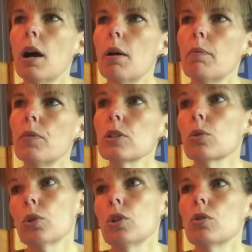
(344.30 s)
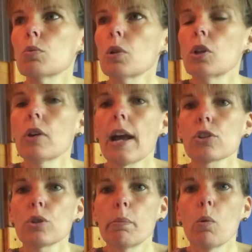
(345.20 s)
physical cues where you're
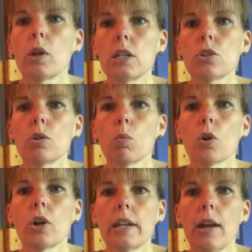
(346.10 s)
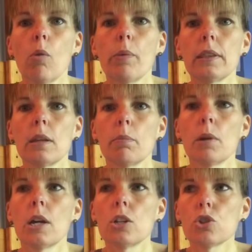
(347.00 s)
actually pointing to the word and helping them
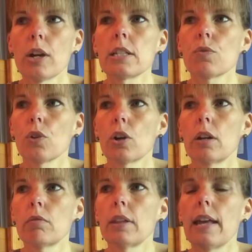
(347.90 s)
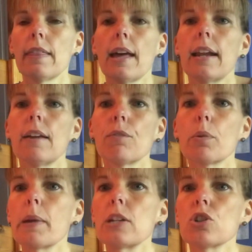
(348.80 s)
transfer and relay that
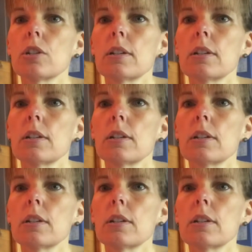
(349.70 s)
information.